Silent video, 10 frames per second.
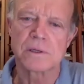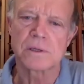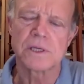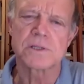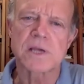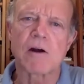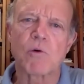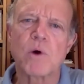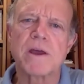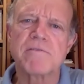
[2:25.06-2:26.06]
is our
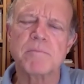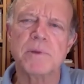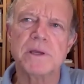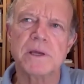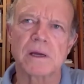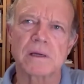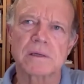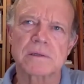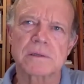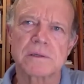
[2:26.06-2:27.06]
way of being.
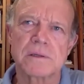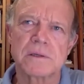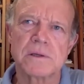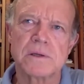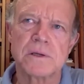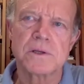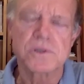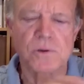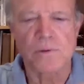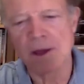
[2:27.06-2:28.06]

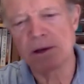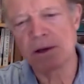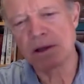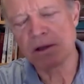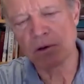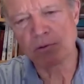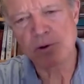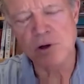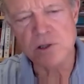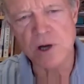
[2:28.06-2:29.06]
So then, if we're
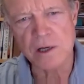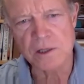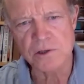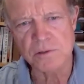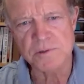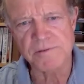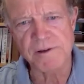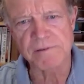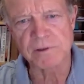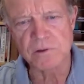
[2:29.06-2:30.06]
going to talk in terms of
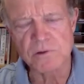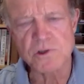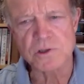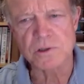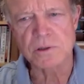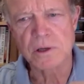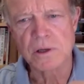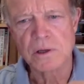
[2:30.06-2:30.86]
evolution,